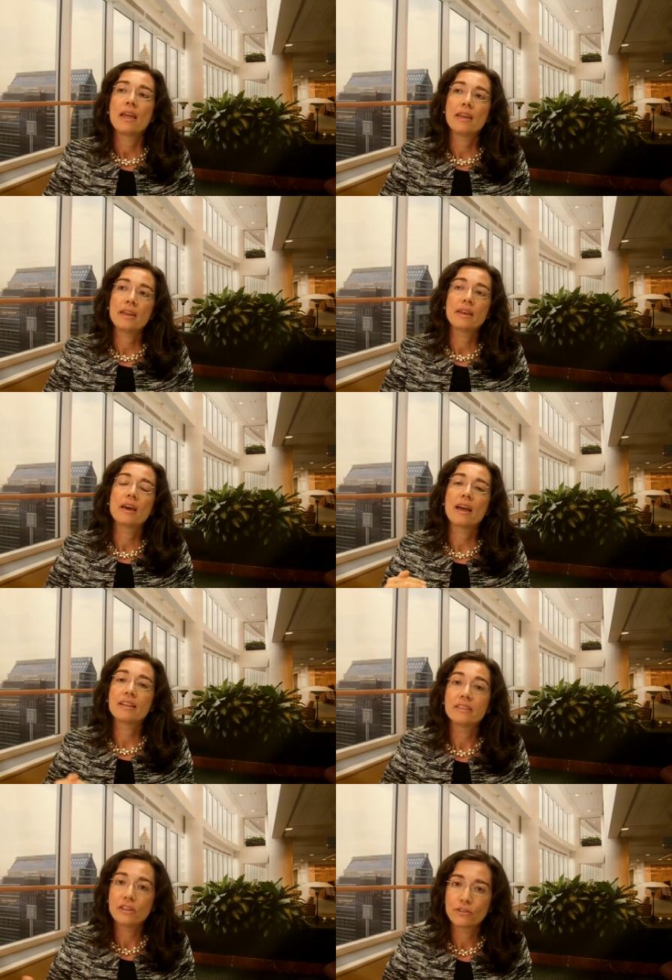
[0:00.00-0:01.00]
in
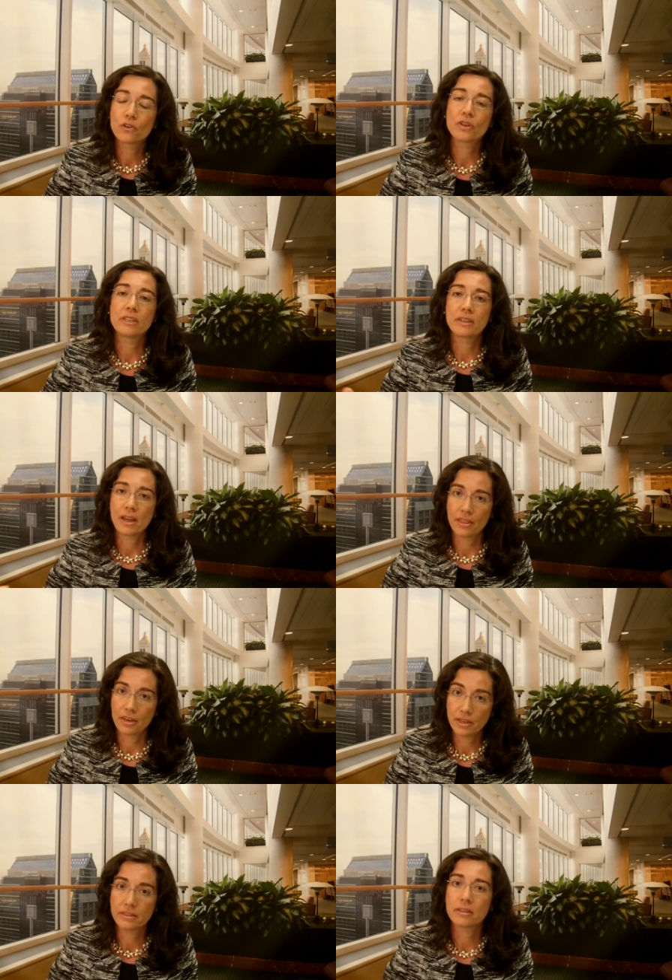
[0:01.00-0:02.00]
a different
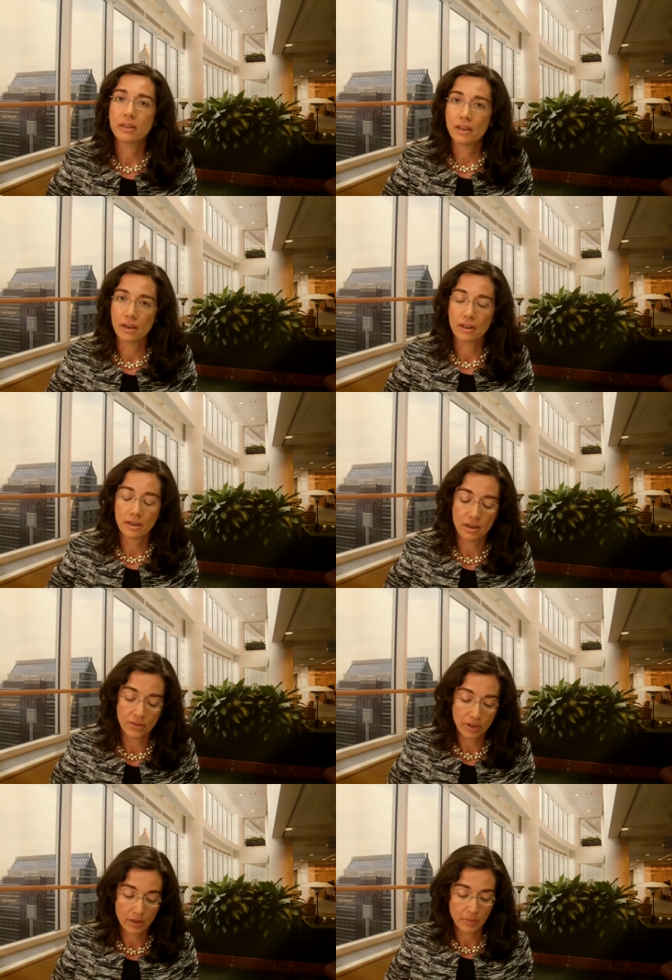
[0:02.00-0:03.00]
ethnicity like
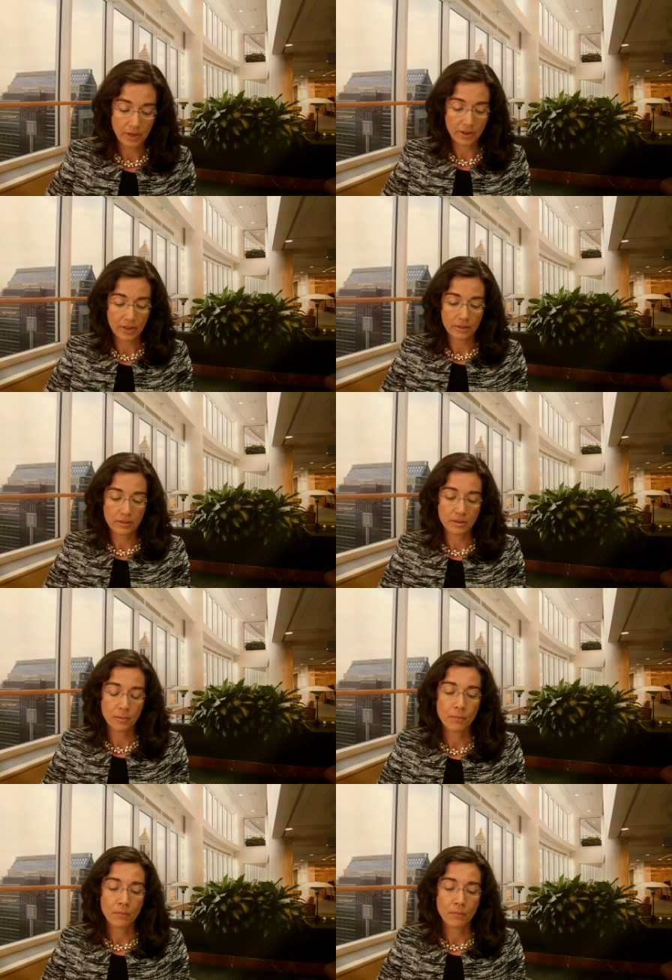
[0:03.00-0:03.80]
African Americans.